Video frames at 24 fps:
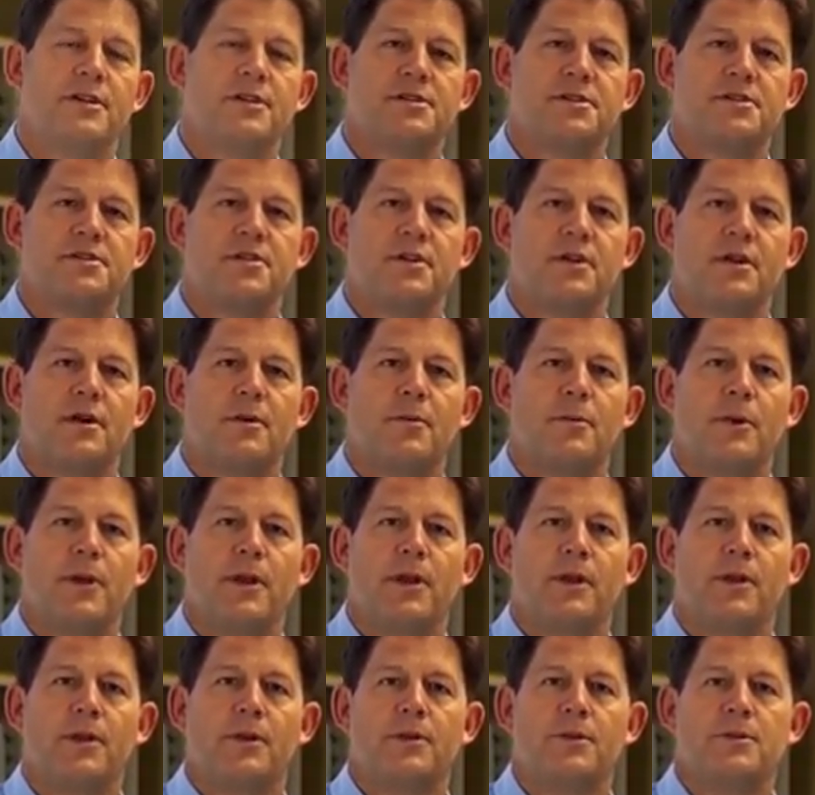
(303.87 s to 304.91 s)
is a term we
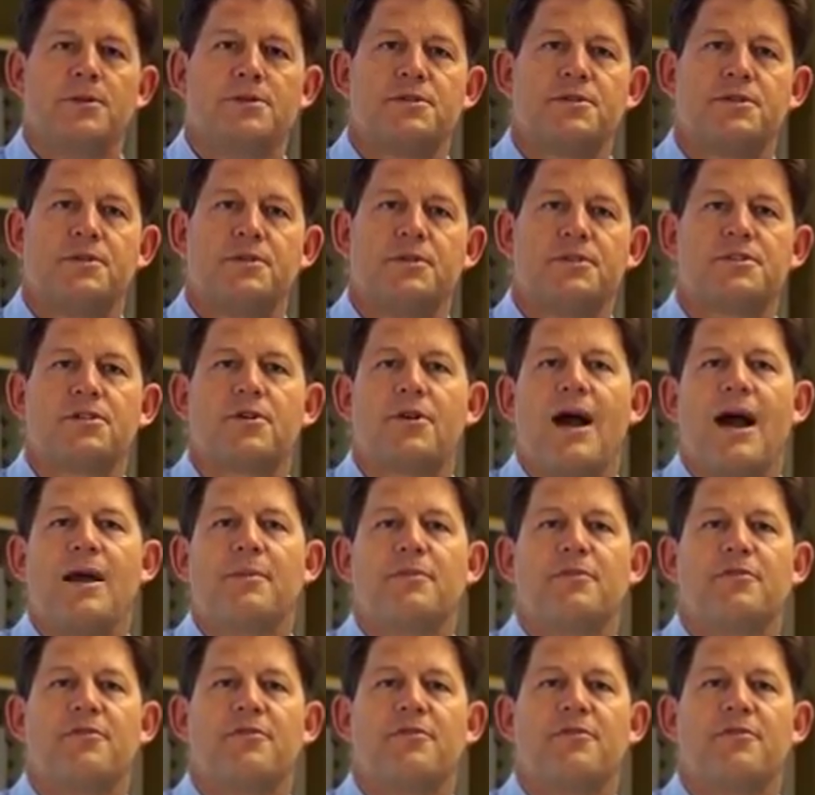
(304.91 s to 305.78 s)
use to describe